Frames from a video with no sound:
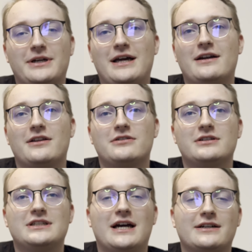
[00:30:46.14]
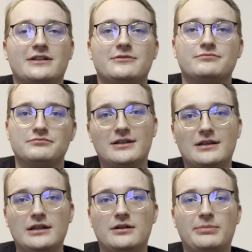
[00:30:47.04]
got another attacker. A
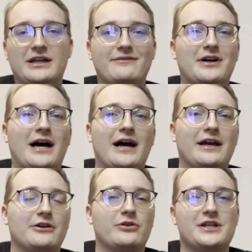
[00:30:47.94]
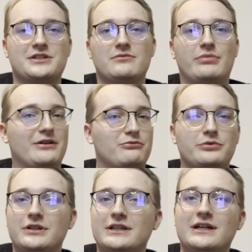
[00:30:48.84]
little bit of a high aggression, but
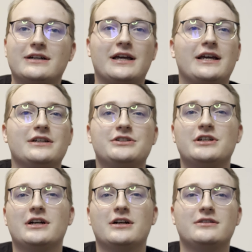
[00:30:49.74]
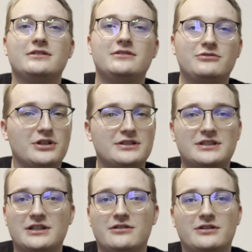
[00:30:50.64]
really young age. Good
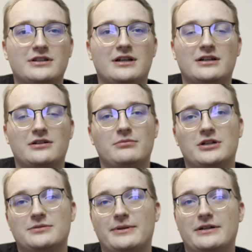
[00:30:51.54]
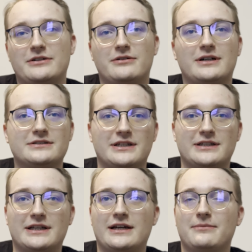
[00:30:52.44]
skill, good luck, good multiplier. You know, I'll take
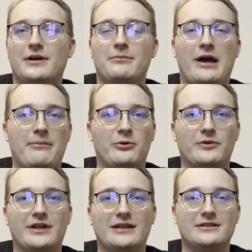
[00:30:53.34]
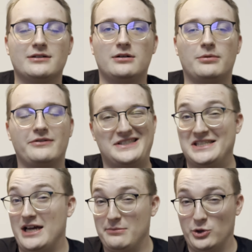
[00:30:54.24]
that. I'm happy with that. A little bit of a
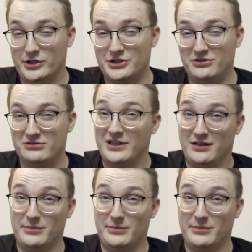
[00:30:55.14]
cyborg too, kind of